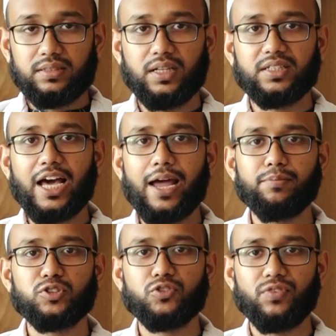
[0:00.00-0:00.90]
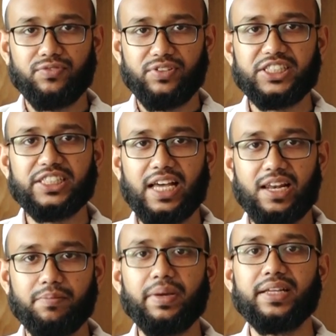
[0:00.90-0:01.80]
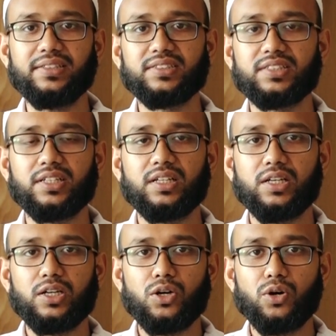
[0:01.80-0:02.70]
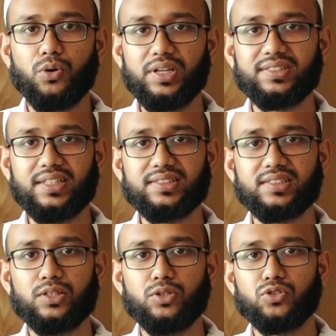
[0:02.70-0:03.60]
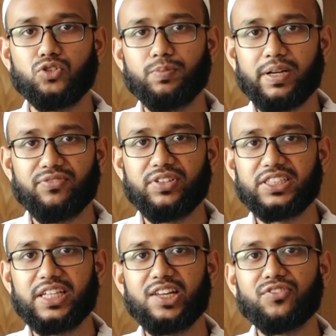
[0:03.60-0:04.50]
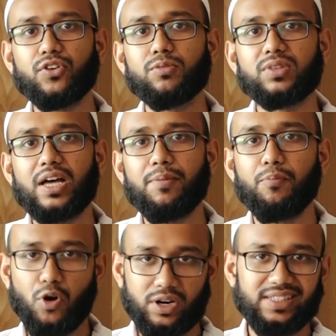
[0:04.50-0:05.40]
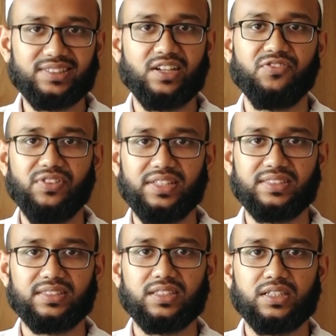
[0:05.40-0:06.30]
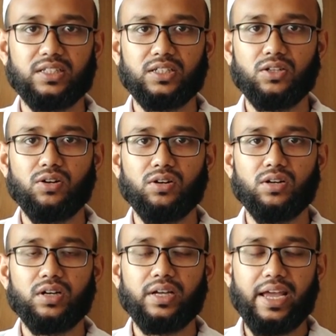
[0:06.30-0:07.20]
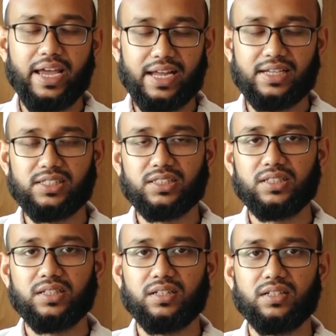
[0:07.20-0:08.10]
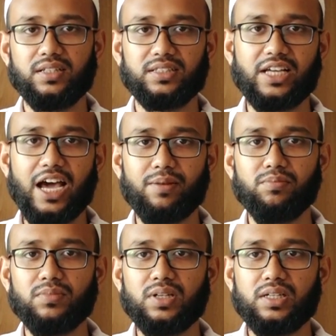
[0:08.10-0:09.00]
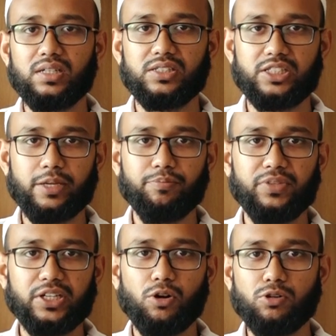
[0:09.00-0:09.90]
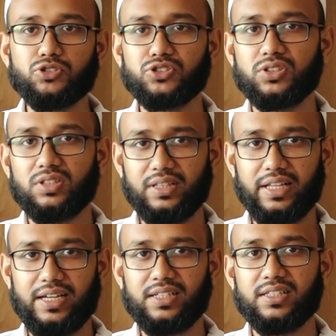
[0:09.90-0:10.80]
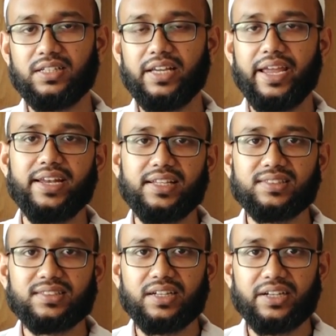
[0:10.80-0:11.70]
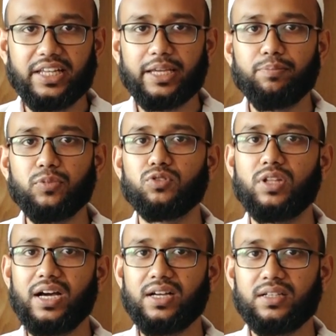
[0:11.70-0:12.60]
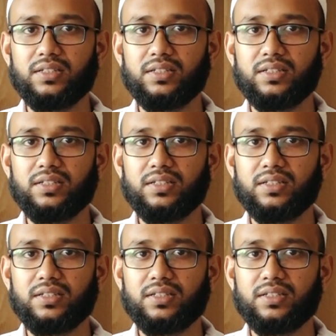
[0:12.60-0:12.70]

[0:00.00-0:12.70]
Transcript: The term superficial means which is superficial from the body surface, and the term deep denotes that it is deep to the